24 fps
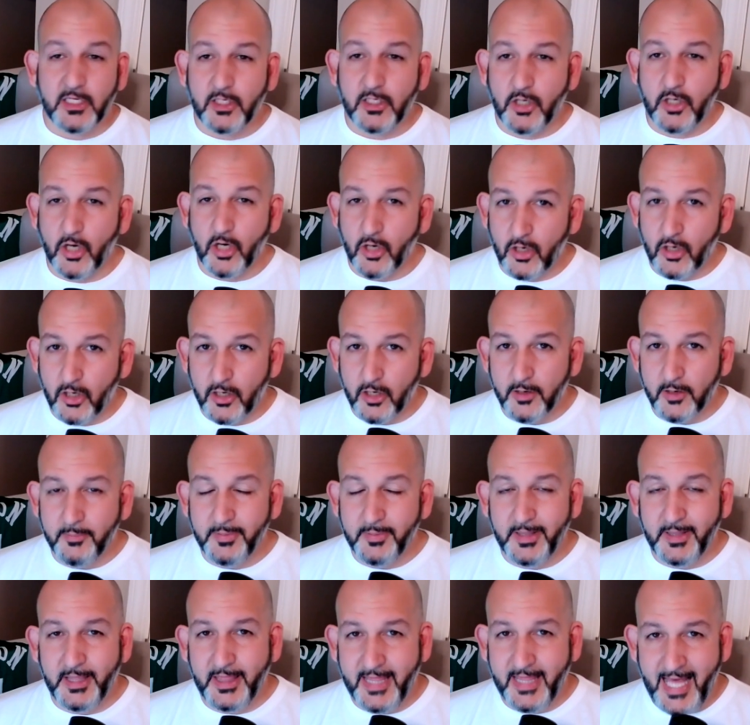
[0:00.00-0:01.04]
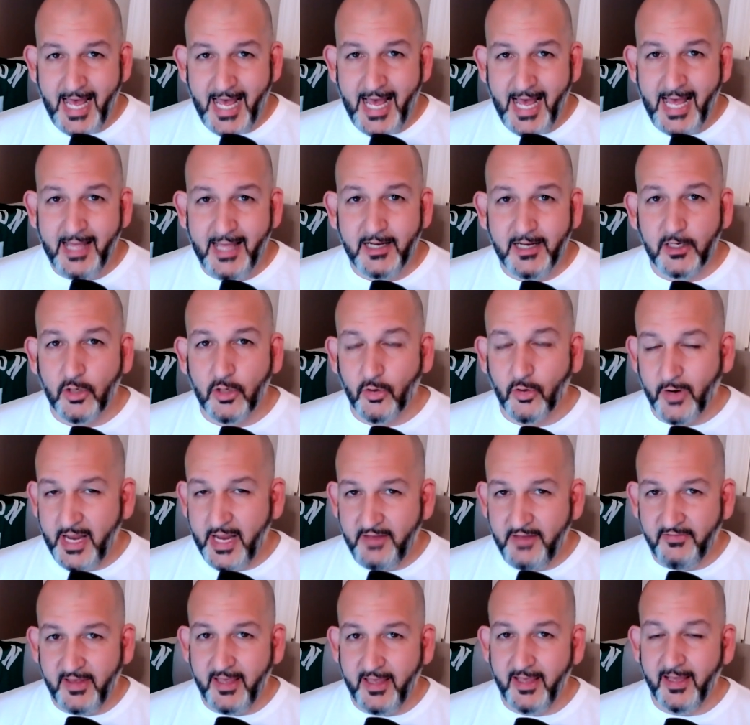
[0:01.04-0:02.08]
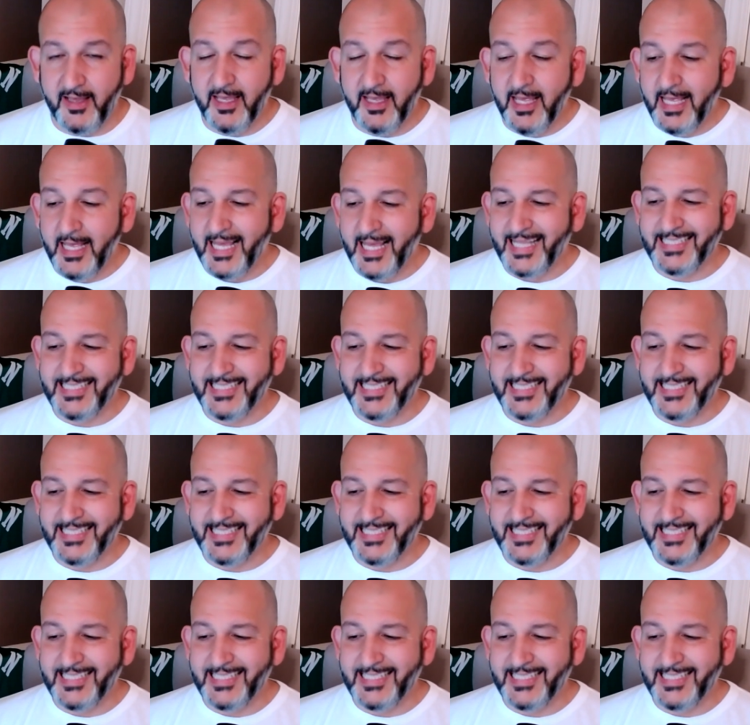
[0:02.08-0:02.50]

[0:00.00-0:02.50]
curb that craving